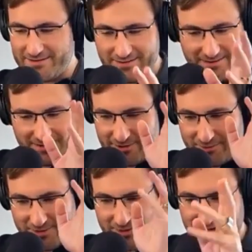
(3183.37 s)

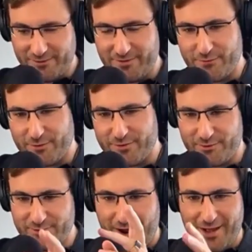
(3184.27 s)
You can use it for
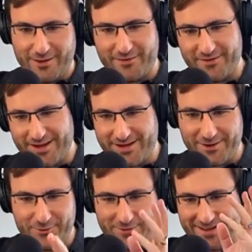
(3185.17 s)
$2. Like,
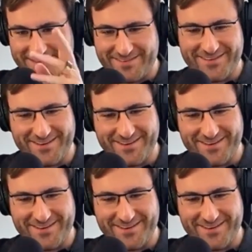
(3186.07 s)
go nuts.